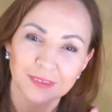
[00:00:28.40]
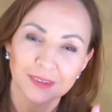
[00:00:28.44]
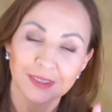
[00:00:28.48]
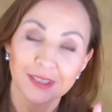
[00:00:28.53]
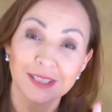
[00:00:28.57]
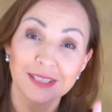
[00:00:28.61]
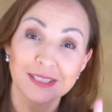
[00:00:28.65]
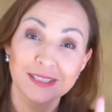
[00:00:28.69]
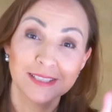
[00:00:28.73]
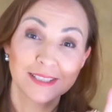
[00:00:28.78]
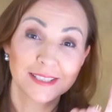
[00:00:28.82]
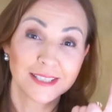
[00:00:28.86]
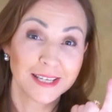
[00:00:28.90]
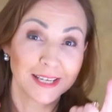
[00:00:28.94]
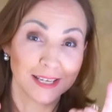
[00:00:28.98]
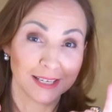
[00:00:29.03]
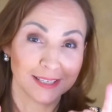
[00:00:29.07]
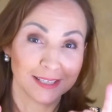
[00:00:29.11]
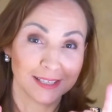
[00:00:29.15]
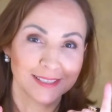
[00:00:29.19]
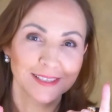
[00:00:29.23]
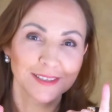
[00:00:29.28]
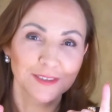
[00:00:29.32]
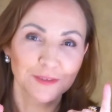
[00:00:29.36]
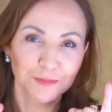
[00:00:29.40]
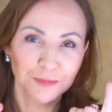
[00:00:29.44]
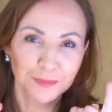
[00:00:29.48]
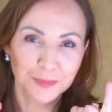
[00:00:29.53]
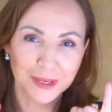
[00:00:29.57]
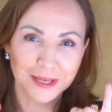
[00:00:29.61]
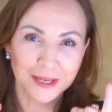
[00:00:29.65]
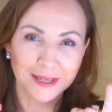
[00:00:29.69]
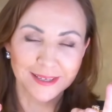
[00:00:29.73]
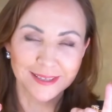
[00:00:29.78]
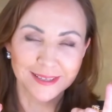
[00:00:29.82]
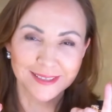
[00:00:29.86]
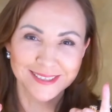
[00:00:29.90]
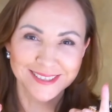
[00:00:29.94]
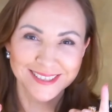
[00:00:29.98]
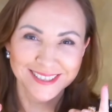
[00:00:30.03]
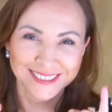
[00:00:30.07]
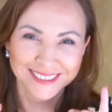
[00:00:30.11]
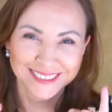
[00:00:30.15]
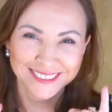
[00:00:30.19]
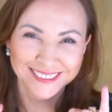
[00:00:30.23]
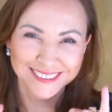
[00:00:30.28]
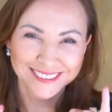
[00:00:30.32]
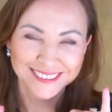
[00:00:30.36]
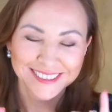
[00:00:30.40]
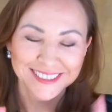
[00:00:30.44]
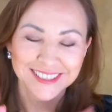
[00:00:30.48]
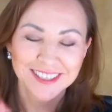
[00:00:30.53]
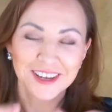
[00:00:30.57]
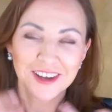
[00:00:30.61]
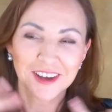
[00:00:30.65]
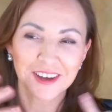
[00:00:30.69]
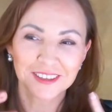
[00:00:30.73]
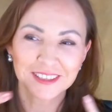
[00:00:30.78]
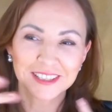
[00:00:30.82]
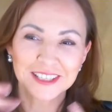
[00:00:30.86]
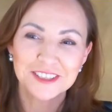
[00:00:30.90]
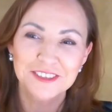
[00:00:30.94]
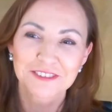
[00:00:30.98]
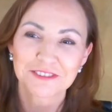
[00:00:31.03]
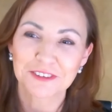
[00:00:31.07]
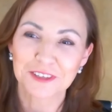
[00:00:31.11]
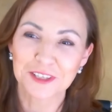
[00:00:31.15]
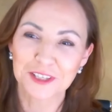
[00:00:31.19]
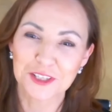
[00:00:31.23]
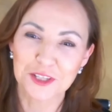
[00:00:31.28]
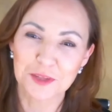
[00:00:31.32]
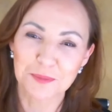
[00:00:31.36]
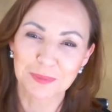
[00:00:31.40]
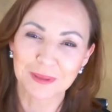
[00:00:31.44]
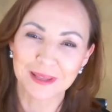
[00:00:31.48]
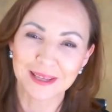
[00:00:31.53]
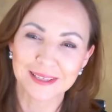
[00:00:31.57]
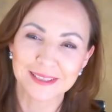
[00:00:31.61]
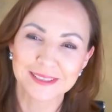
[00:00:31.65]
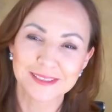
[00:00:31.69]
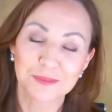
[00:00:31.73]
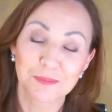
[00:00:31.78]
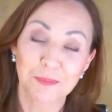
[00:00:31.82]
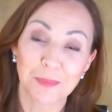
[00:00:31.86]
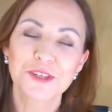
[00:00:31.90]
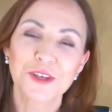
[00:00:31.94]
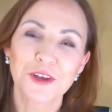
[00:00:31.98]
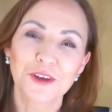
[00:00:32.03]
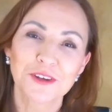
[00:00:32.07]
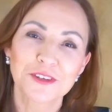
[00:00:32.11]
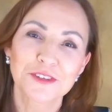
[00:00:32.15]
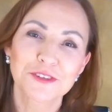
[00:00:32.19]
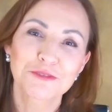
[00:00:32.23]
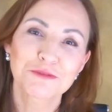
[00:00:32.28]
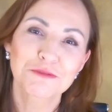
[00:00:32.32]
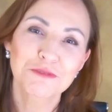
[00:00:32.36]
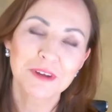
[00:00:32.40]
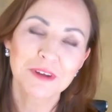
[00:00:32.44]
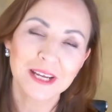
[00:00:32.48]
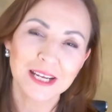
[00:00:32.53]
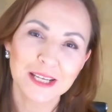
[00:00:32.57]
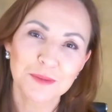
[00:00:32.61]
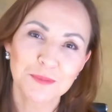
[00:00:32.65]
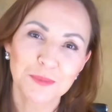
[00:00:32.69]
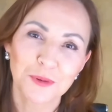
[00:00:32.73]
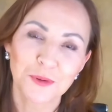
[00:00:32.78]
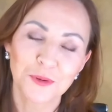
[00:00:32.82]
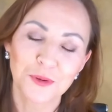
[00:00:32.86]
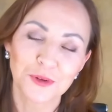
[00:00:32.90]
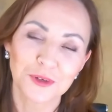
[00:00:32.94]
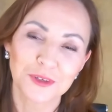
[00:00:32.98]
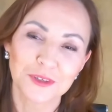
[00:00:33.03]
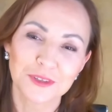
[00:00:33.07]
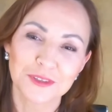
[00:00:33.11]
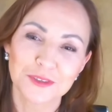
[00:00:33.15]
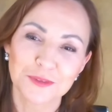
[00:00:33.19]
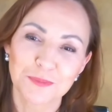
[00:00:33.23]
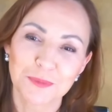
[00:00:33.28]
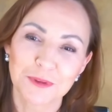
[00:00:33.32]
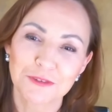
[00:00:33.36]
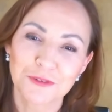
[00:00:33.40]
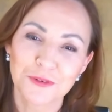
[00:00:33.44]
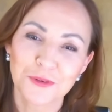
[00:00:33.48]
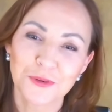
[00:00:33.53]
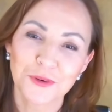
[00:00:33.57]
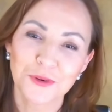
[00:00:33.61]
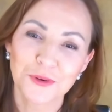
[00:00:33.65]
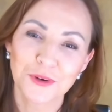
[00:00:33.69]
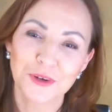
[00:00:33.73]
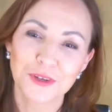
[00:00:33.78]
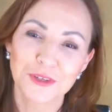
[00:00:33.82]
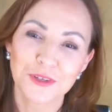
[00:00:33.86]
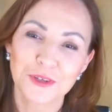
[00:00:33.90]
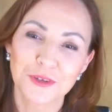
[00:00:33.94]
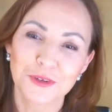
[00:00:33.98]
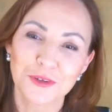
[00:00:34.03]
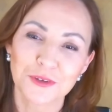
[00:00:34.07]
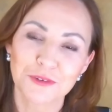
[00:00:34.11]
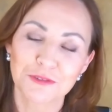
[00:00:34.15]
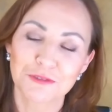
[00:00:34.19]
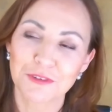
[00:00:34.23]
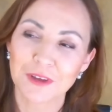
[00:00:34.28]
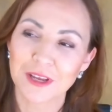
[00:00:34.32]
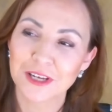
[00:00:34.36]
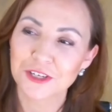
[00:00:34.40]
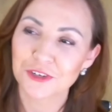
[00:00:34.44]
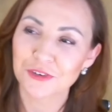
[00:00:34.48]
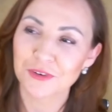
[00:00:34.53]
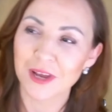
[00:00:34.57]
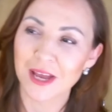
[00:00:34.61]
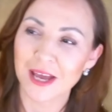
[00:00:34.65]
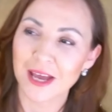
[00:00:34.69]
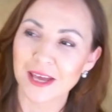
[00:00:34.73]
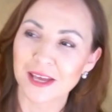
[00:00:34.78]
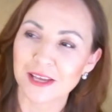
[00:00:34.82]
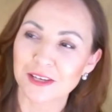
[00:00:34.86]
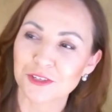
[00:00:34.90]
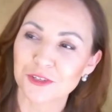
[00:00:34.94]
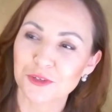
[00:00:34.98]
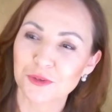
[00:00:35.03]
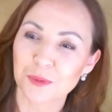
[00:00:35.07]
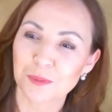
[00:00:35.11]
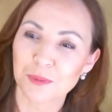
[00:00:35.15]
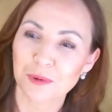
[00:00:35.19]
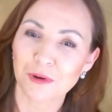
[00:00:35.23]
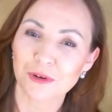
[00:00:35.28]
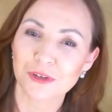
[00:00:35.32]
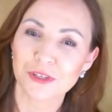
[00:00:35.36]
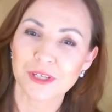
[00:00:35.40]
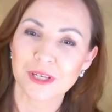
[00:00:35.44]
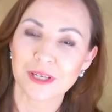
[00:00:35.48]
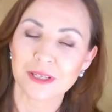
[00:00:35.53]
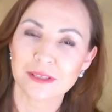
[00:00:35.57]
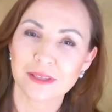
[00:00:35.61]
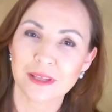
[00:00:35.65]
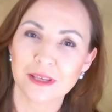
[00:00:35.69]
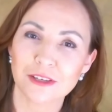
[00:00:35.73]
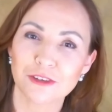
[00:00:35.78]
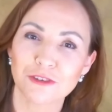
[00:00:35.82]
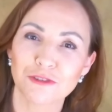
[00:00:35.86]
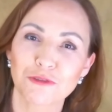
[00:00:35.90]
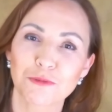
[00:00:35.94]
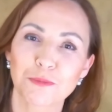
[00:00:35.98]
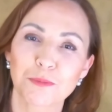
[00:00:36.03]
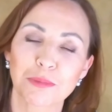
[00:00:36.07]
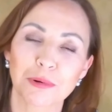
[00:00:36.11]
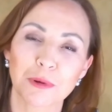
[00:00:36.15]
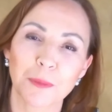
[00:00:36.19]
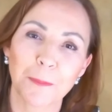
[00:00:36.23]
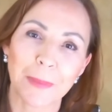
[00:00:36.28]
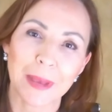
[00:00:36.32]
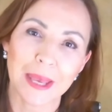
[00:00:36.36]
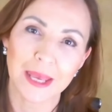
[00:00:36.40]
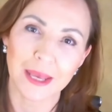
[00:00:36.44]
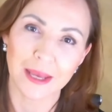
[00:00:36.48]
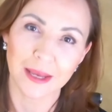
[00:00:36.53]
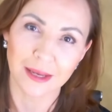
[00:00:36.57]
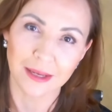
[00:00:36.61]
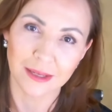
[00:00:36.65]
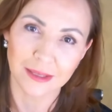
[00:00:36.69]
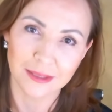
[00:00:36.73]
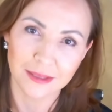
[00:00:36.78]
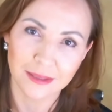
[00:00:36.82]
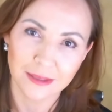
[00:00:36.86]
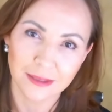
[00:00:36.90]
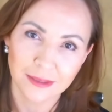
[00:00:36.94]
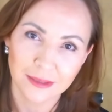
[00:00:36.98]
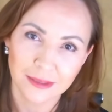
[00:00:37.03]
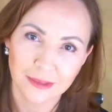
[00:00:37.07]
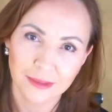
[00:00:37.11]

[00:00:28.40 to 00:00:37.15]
I think it's 6 Ps. I'll let you fill in the blanks. So it's really important before you venture out and do a project that you've prepared.